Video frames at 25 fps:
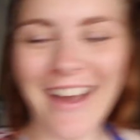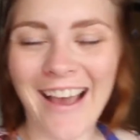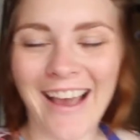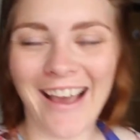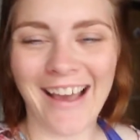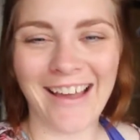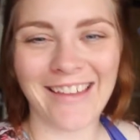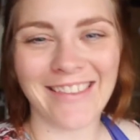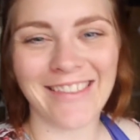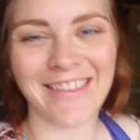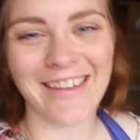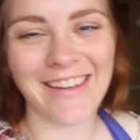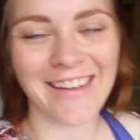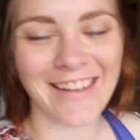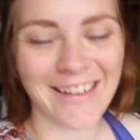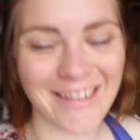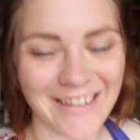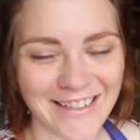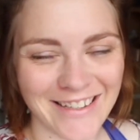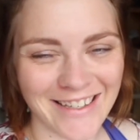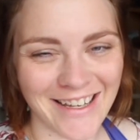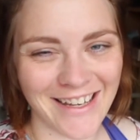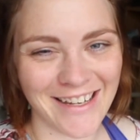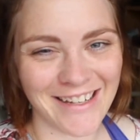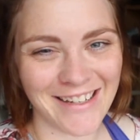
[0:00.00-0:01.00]
I think I
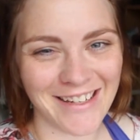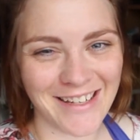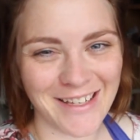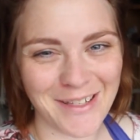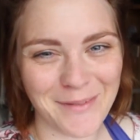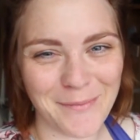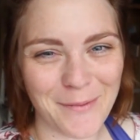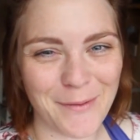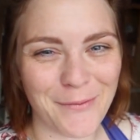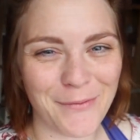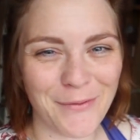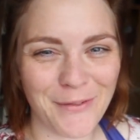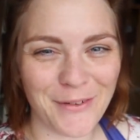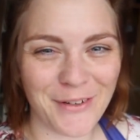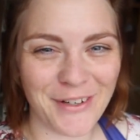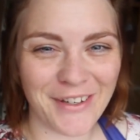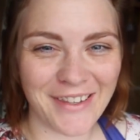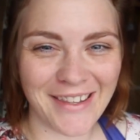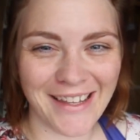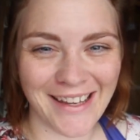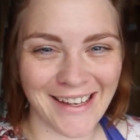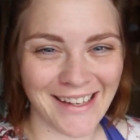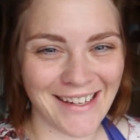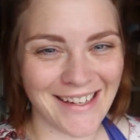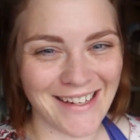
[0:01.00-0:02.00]
said this before,
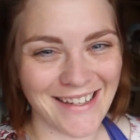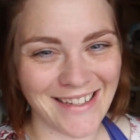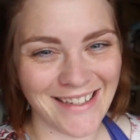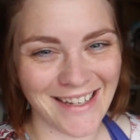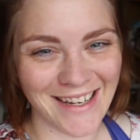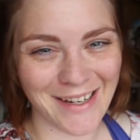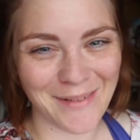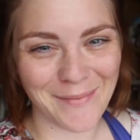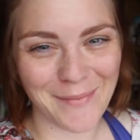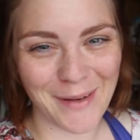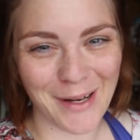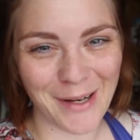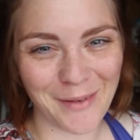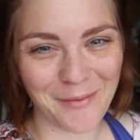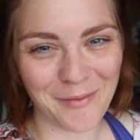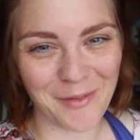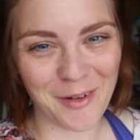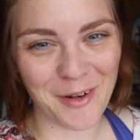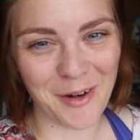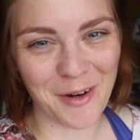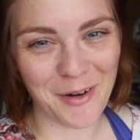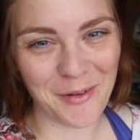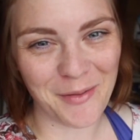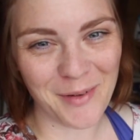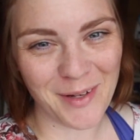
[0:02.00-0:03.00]
that in Denmark
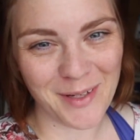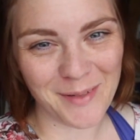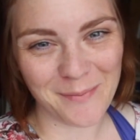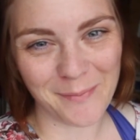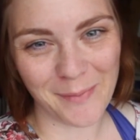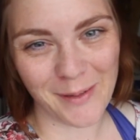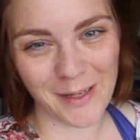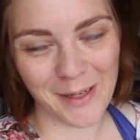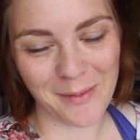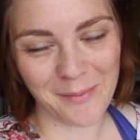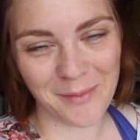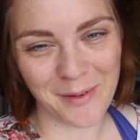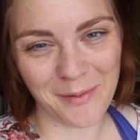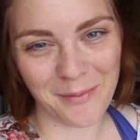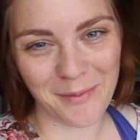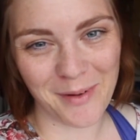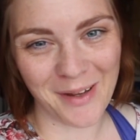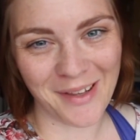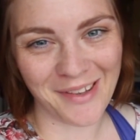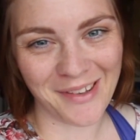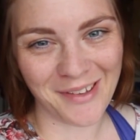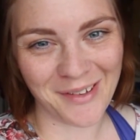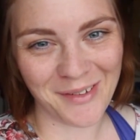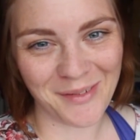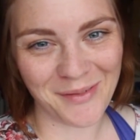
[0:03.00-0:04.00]
we always blame the
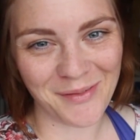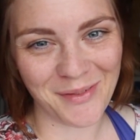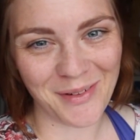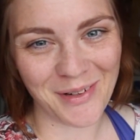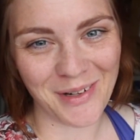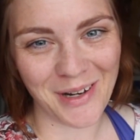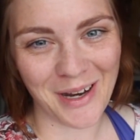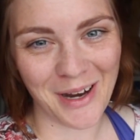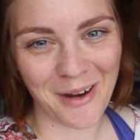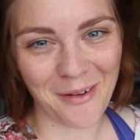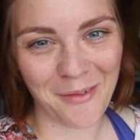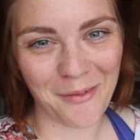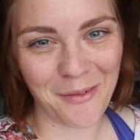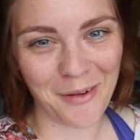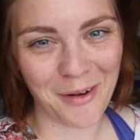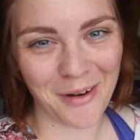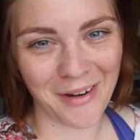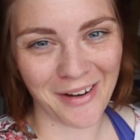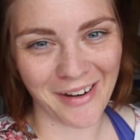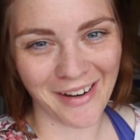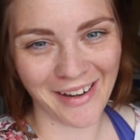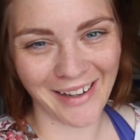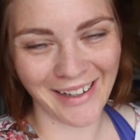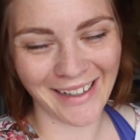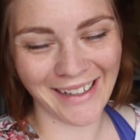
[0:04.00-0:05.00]
weather for
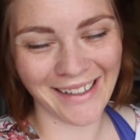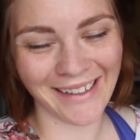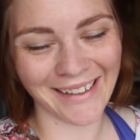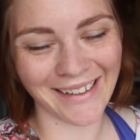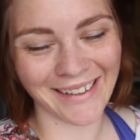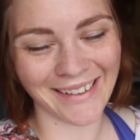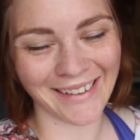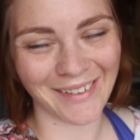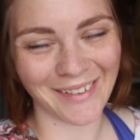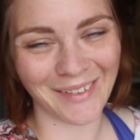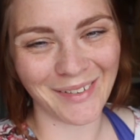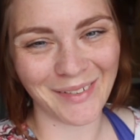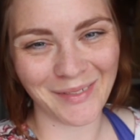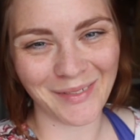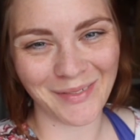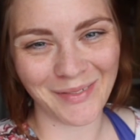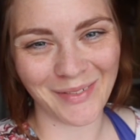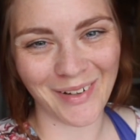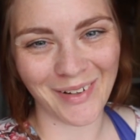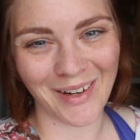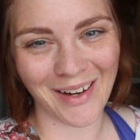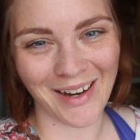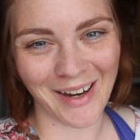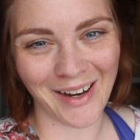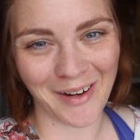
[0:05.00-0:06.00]

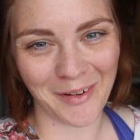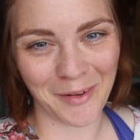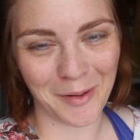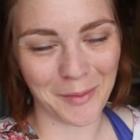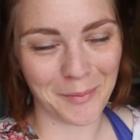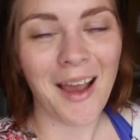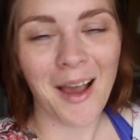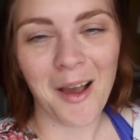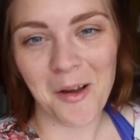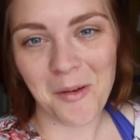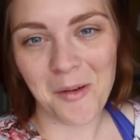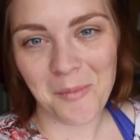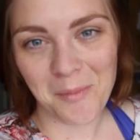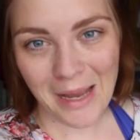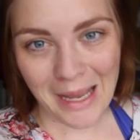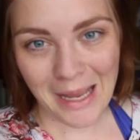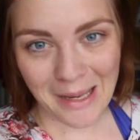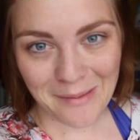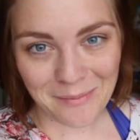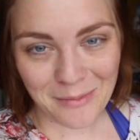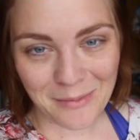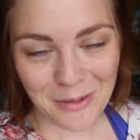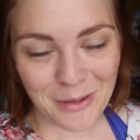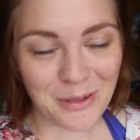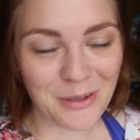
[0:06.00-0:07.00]
our our
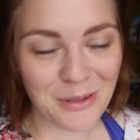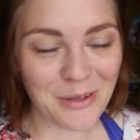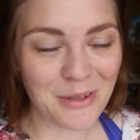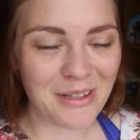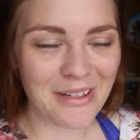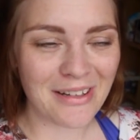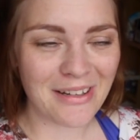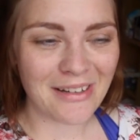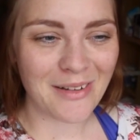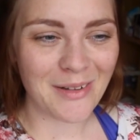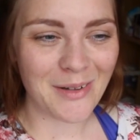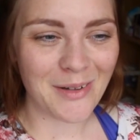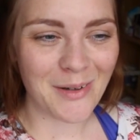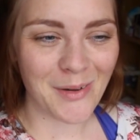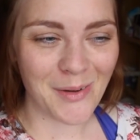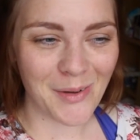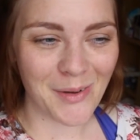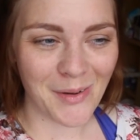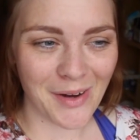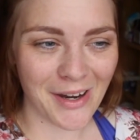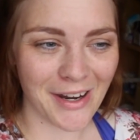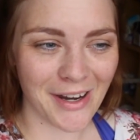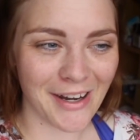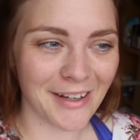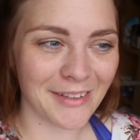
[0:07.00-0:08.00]
bad mood
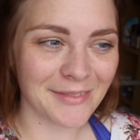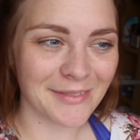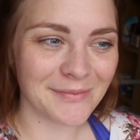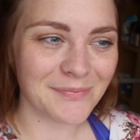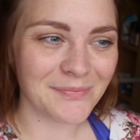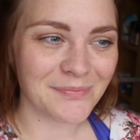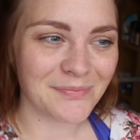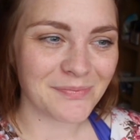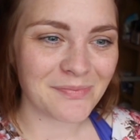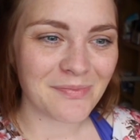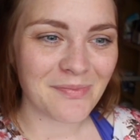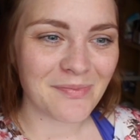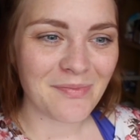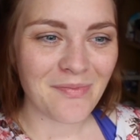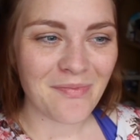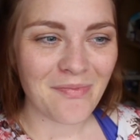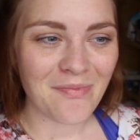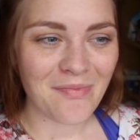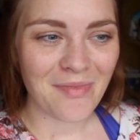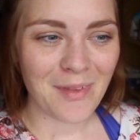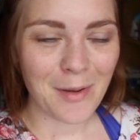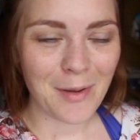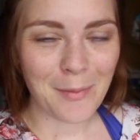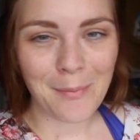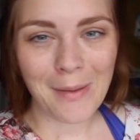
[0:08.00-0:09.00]
or
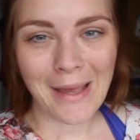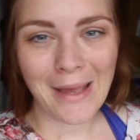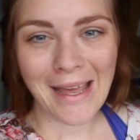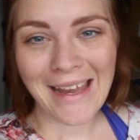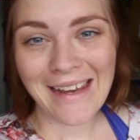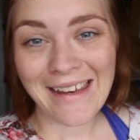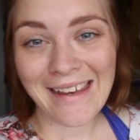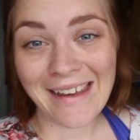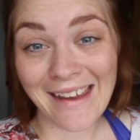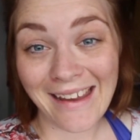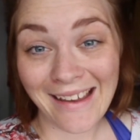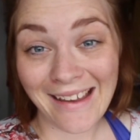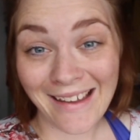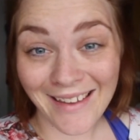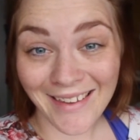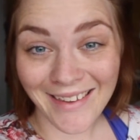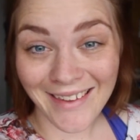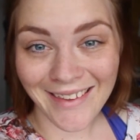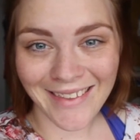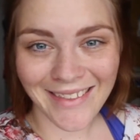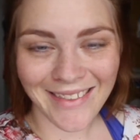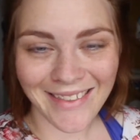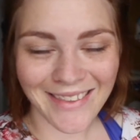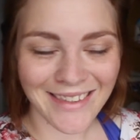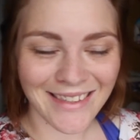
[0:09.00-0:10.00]
bad
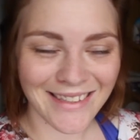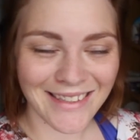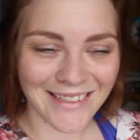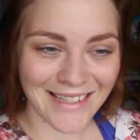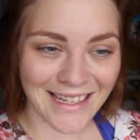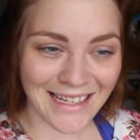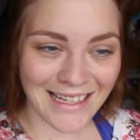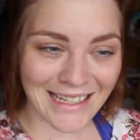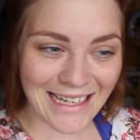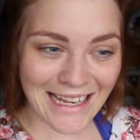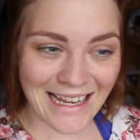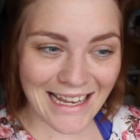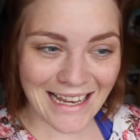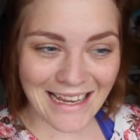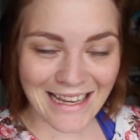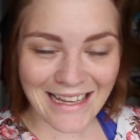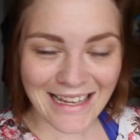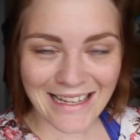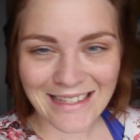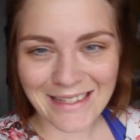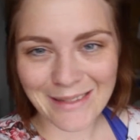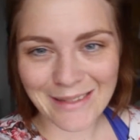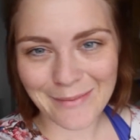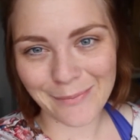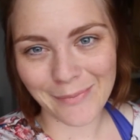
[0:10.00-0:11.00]
health,
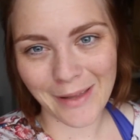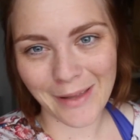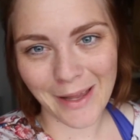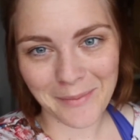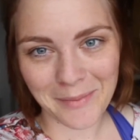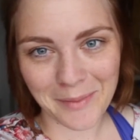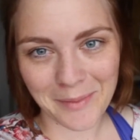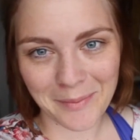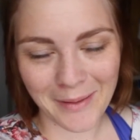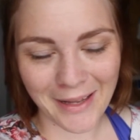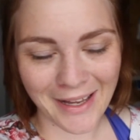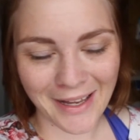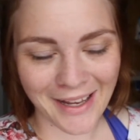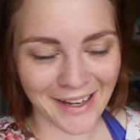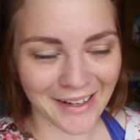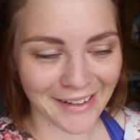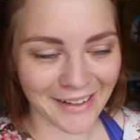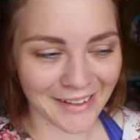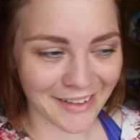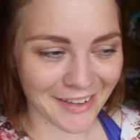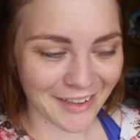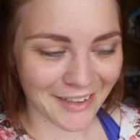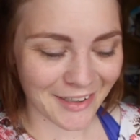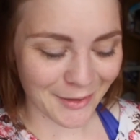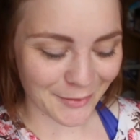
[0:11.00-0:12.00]
sickness, blah blah blah,
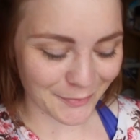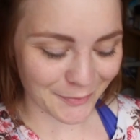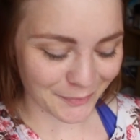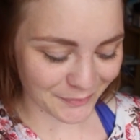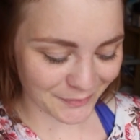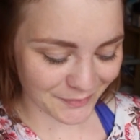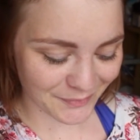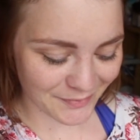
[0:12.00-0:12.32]
you know.